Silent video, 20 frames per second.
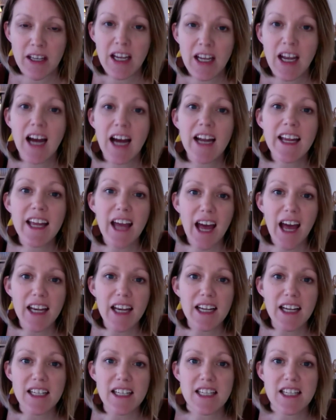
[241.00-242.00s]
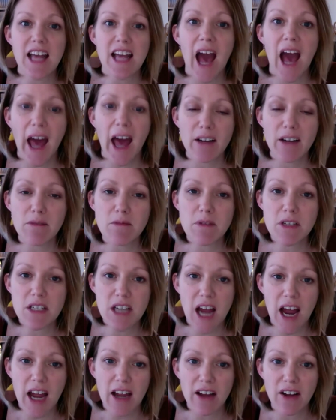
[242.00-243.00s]
Again, it's the Adams
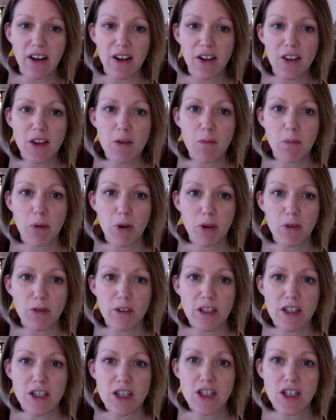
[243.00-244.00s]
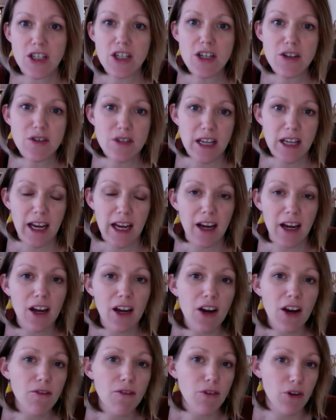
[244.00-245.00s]
style that Bulfinch is using
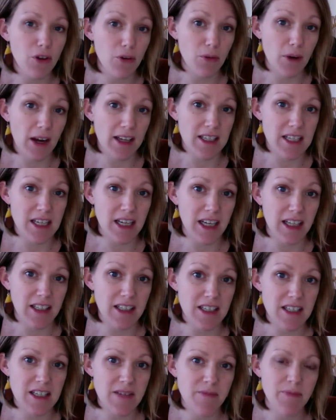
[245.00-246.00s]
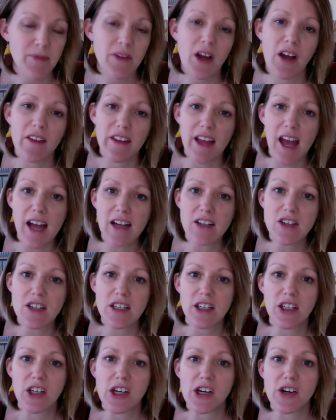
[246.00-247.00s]
for the residence. On the
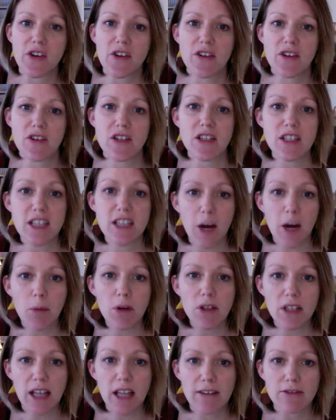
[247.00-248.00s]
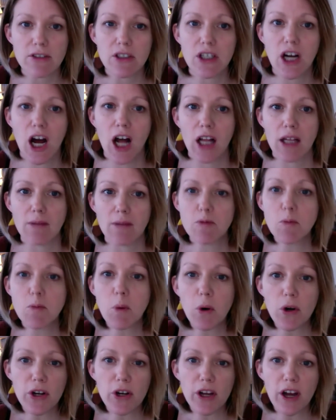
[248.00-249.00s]
exterior, there's double-level columned
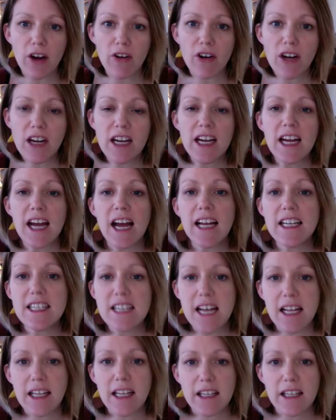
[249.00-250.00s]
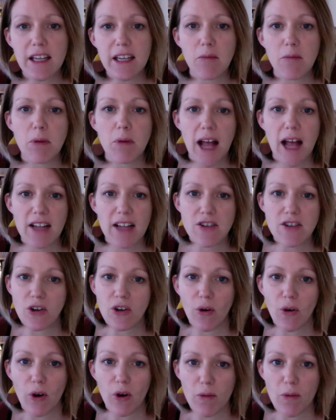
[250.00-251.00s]
portico and delicate plaster
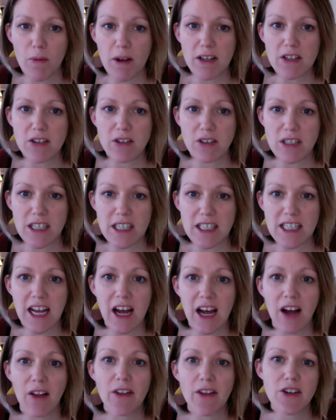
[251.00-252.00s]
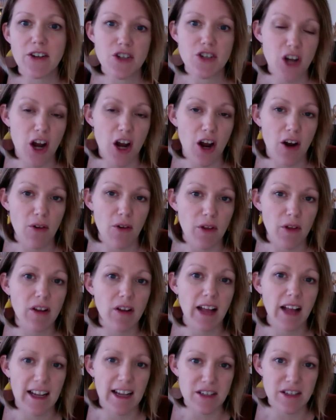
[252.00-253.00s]
ornamental detail that show the
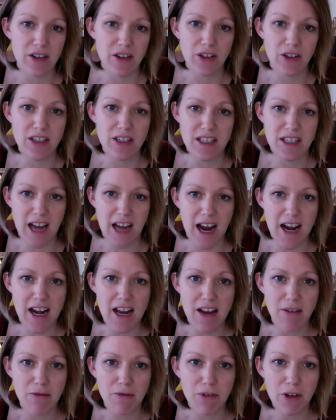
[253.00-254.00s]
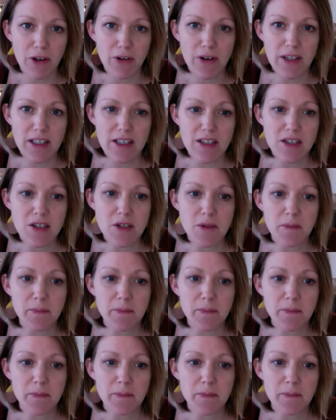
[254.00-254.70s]
classical design influence.